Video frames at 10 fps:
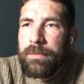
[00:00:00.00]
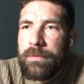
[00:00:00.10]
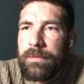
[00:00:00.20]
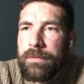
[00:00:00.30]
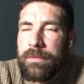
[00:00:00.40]

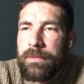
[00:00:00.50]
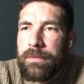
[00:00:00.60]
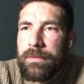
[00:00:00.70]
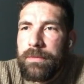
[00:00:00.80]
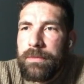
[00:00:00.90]

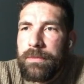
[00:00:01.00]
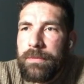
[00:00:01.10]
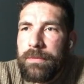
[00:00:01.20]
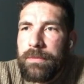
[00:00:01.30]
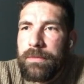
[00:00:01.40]

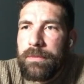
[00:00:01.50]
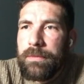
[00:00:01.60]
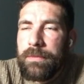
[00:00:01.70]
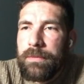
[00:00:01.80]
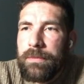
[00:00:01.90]

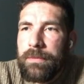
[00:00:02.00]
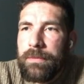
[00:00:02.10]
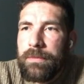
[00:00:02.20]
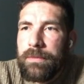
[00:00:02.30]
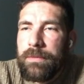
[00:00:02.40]

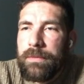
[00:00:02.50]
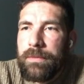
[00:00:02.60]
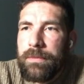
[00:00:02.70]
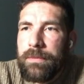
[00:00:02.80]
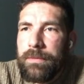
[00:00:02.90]

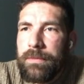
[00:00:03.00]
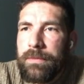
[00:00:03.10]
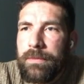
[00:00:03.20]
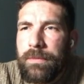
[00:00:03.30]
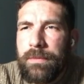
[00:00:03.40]

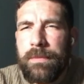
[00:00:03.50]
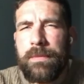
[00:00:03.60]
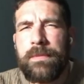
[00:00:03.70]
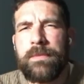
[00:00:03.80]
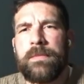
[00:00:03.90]

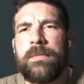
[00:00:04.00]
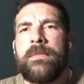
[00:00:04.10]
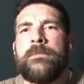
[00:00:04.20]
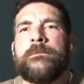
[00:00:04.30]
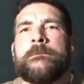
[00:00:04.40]

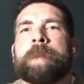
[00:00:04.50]
(silent)